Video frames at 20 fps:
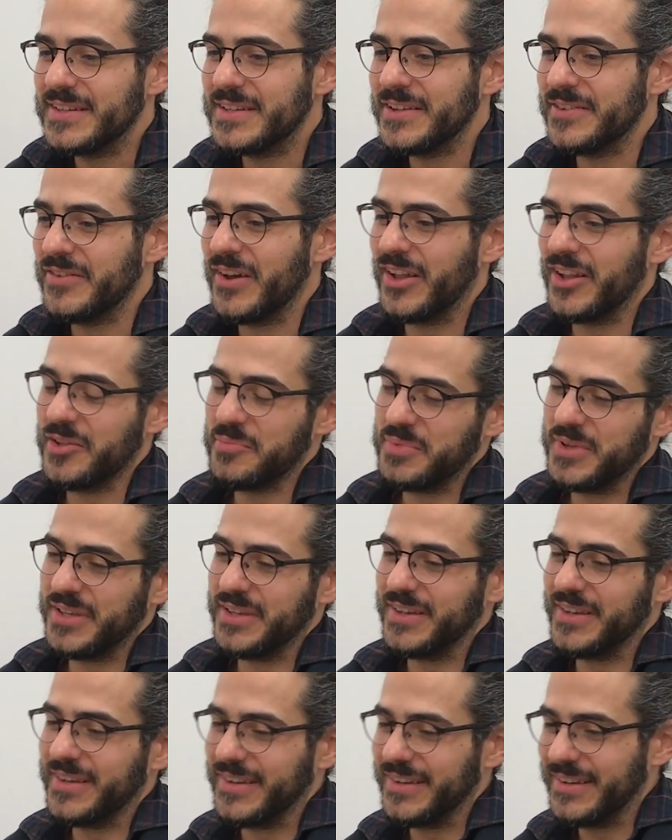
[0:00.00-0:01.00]

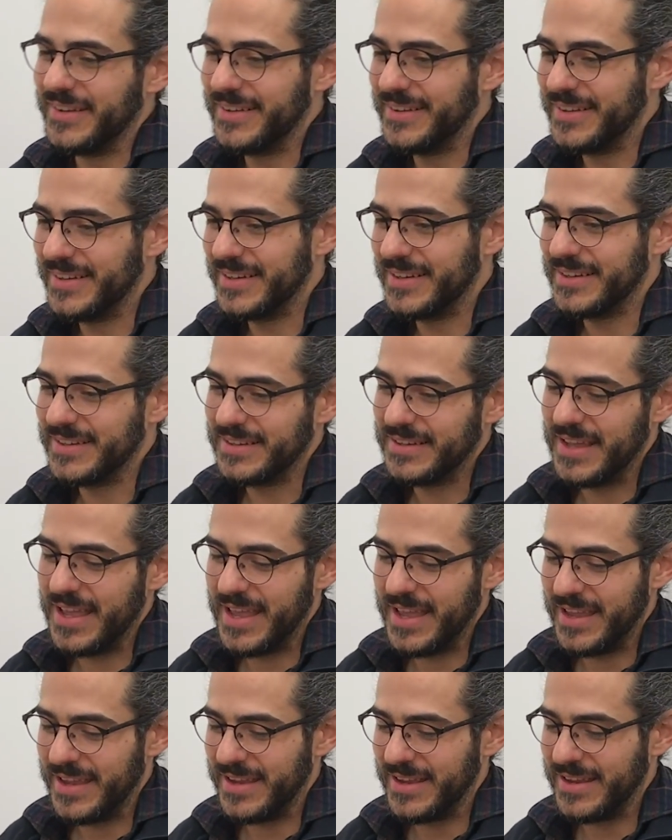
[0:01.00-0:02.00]
developing
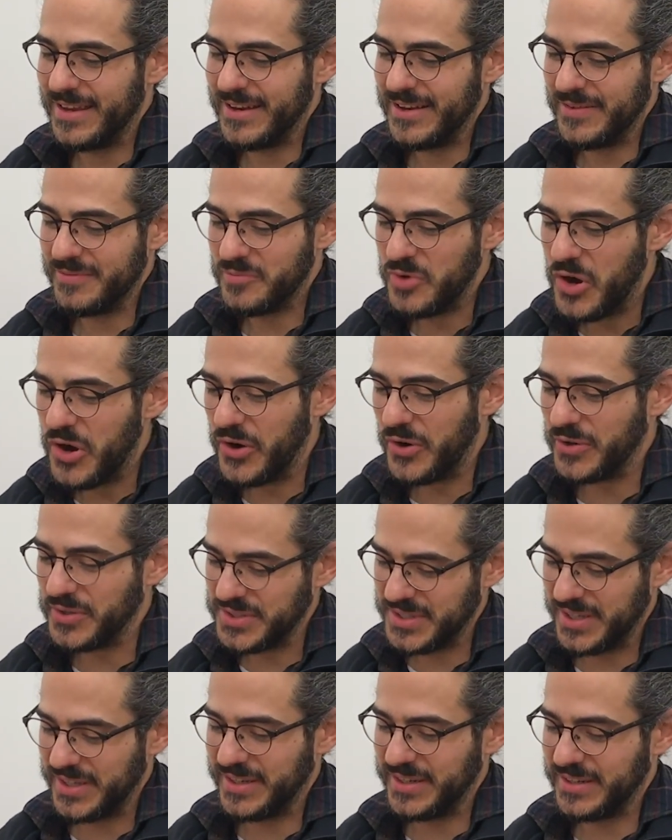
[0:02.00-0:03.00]
a
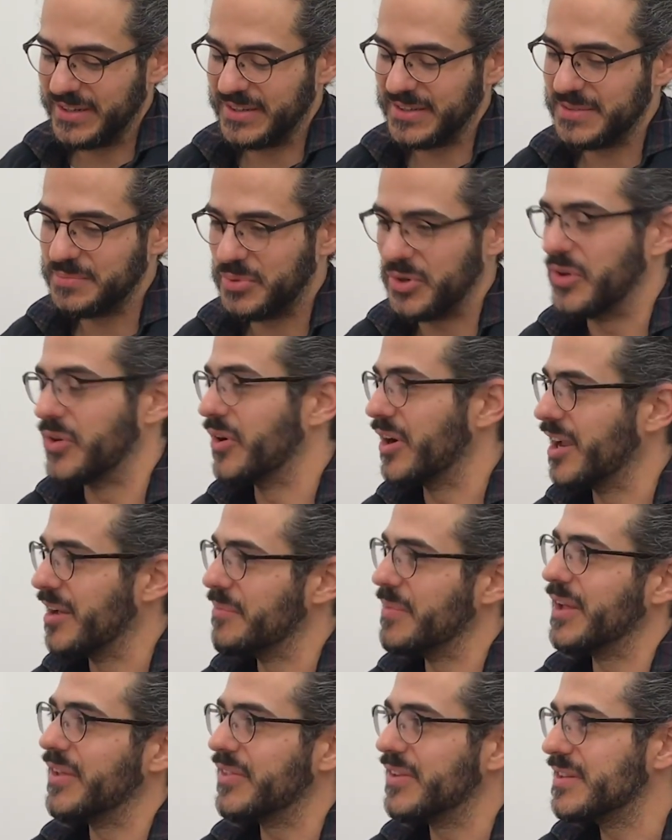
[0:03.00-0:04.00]
neuroscience
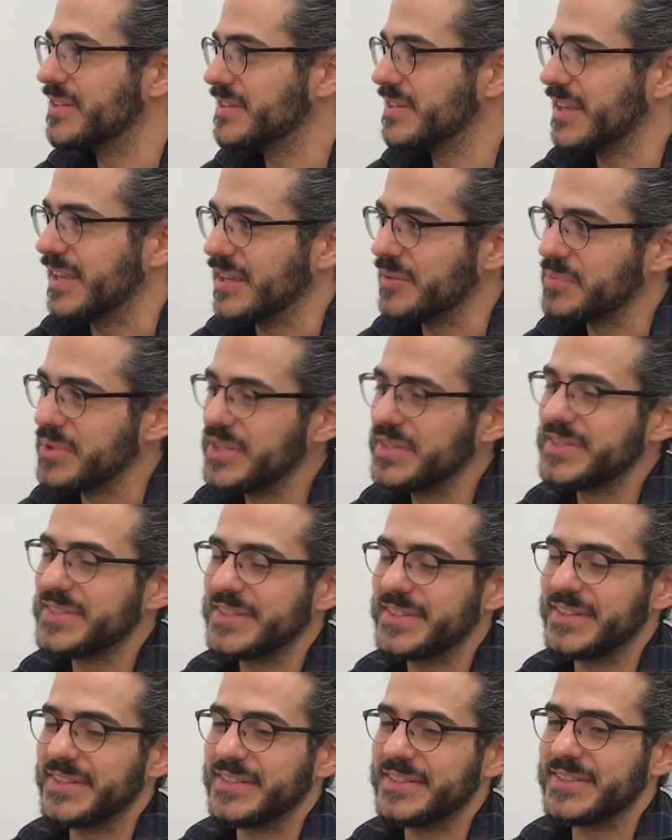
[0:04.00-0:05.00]
program at this
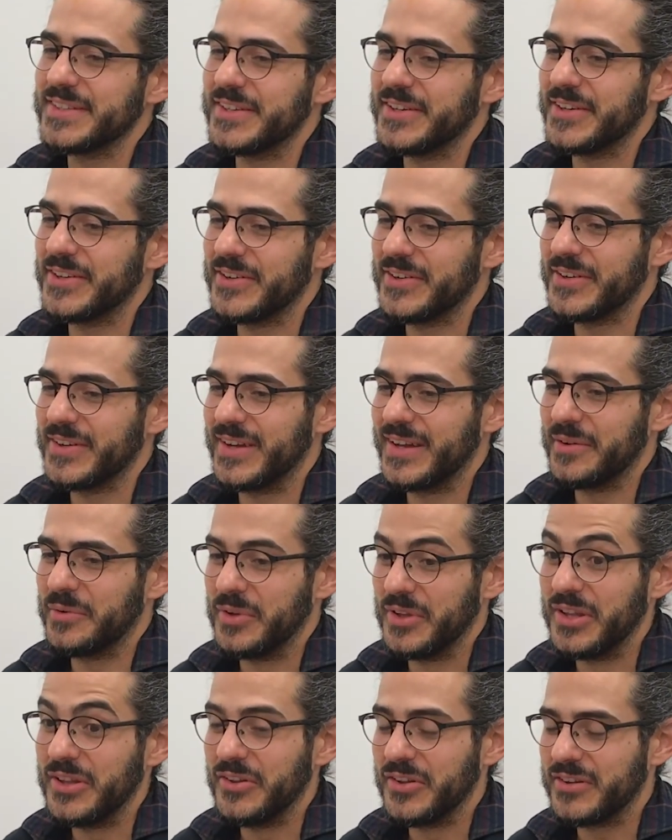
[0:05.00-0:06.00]
campus, and so I
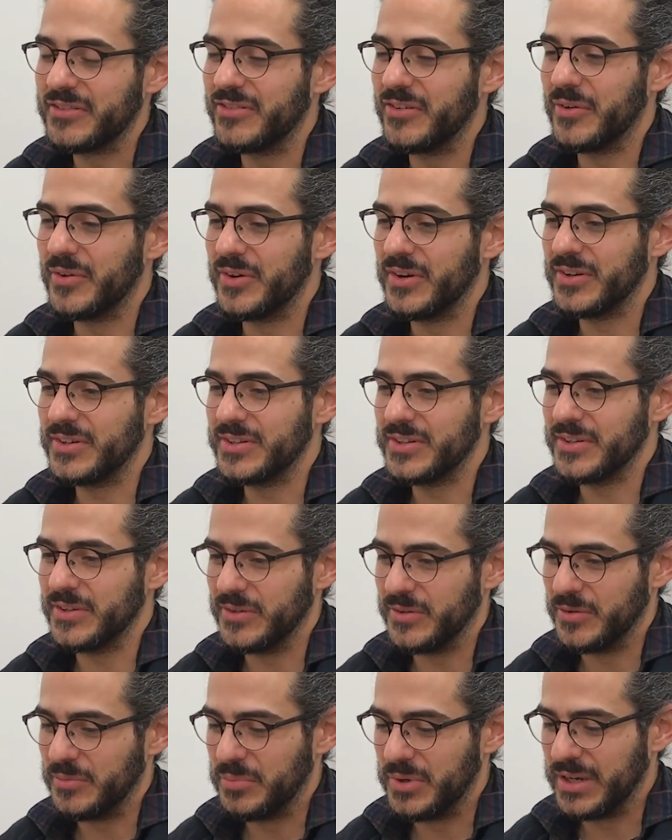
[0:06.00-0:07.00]
really look forward
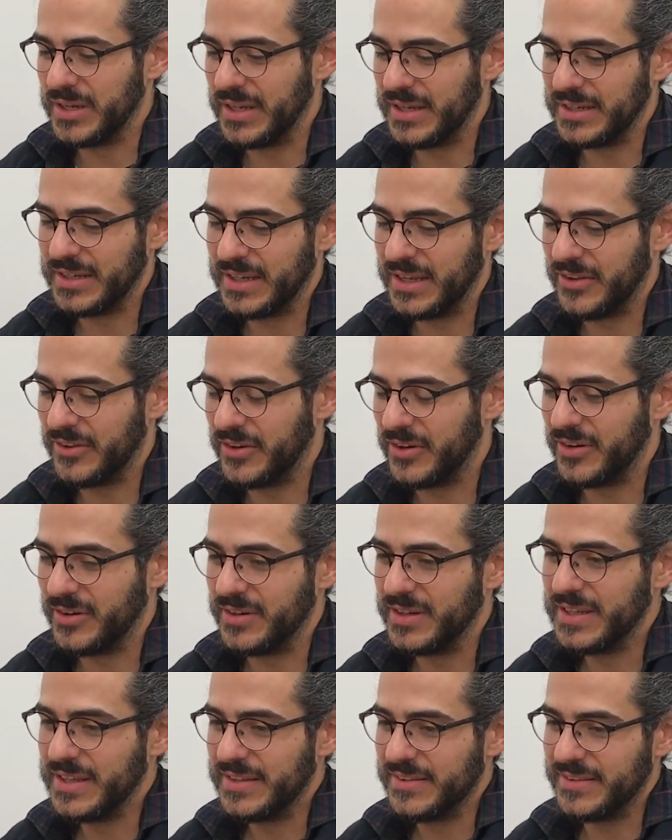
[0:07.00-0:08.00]
to bringing together
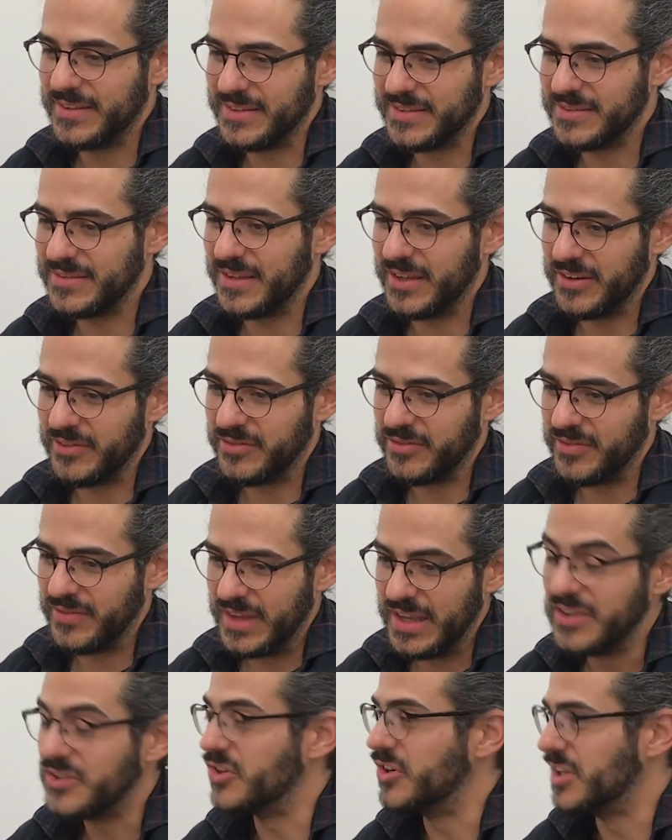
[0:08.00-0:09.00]
this kind
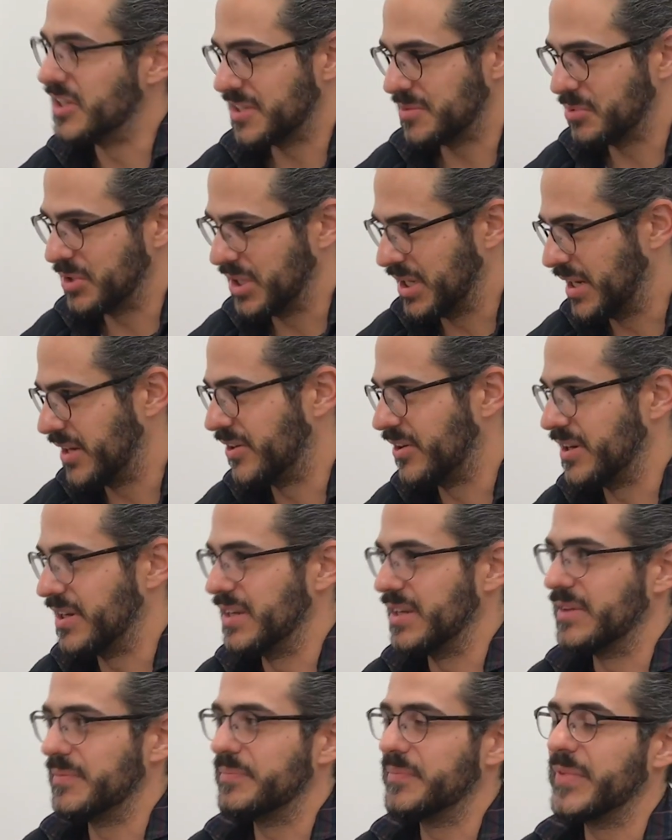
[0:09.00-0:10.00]
of
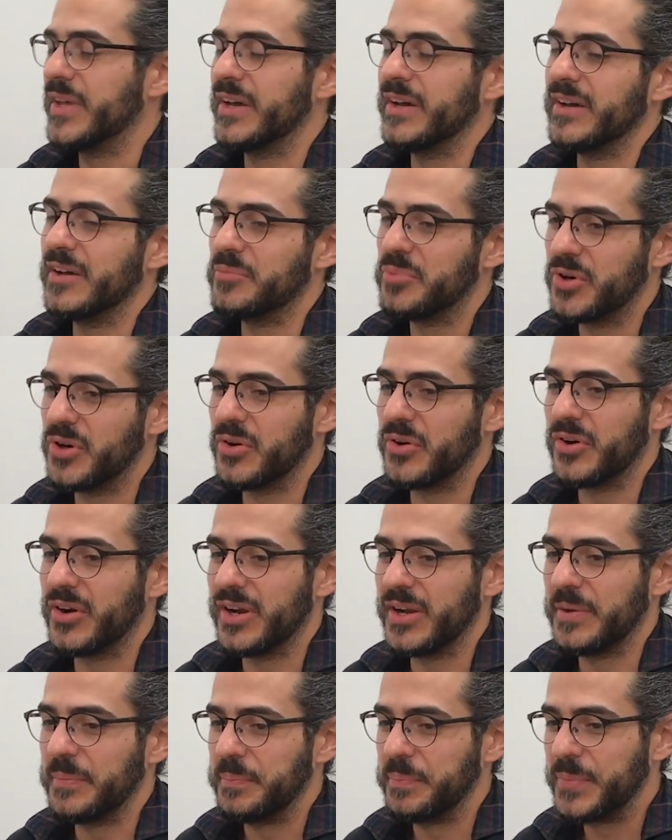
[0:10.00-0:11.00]
interdisciplinary
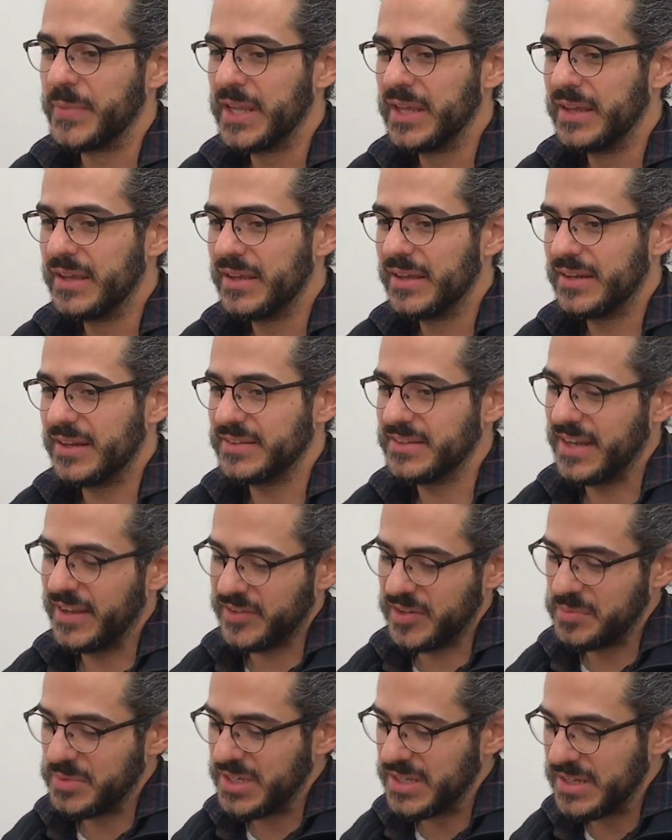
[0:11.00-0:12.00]
program. It doesn't have
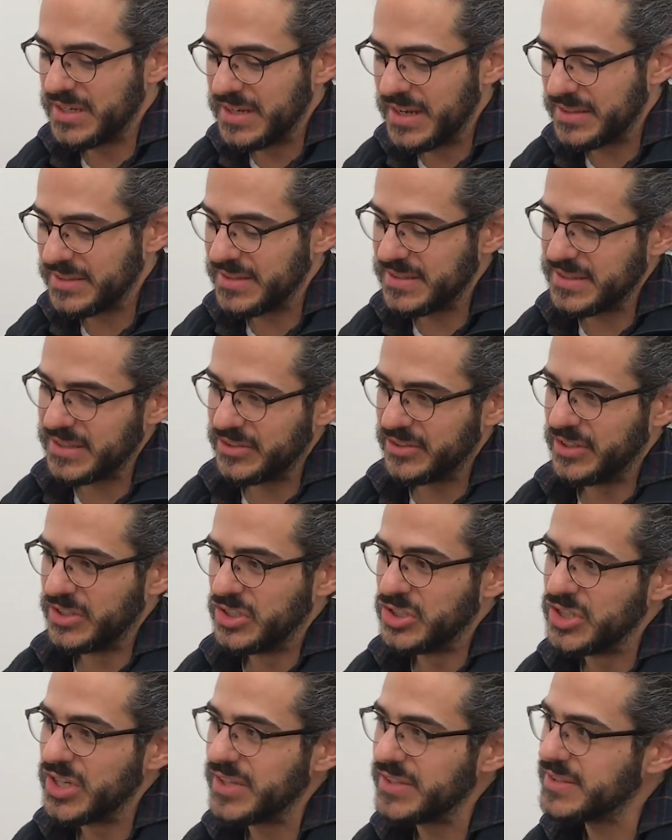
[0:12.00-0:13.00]
to be necessarily
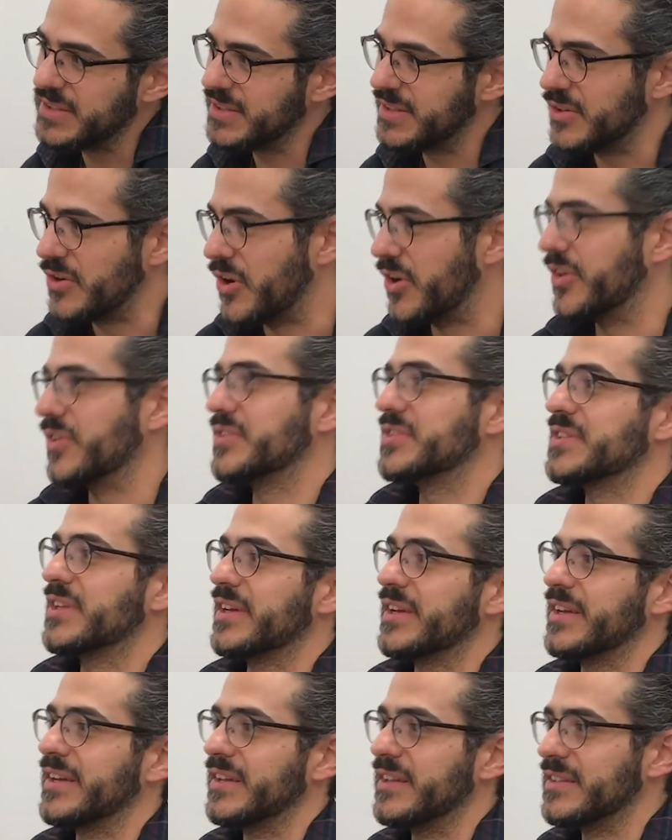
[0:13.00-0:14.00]
just
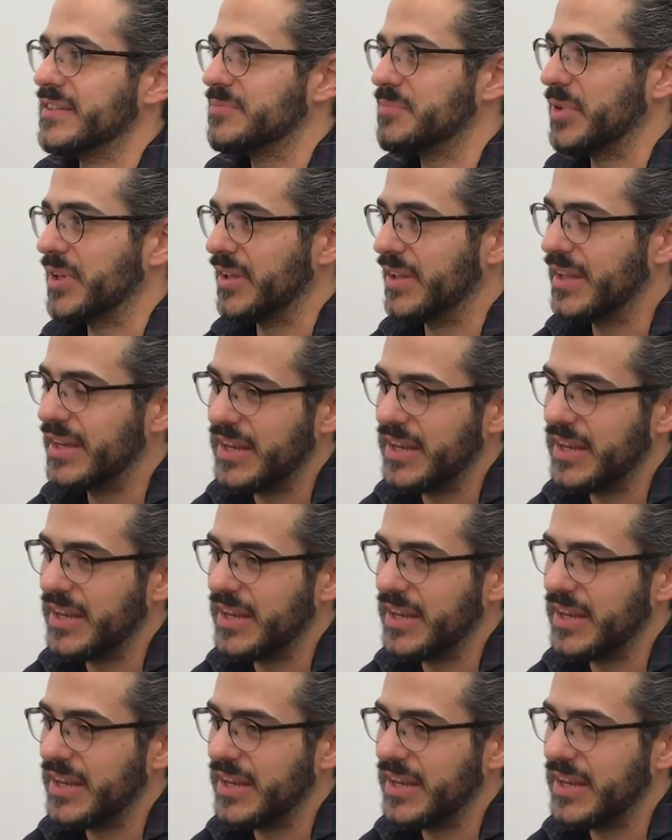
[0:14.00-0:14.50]
neuroscience, but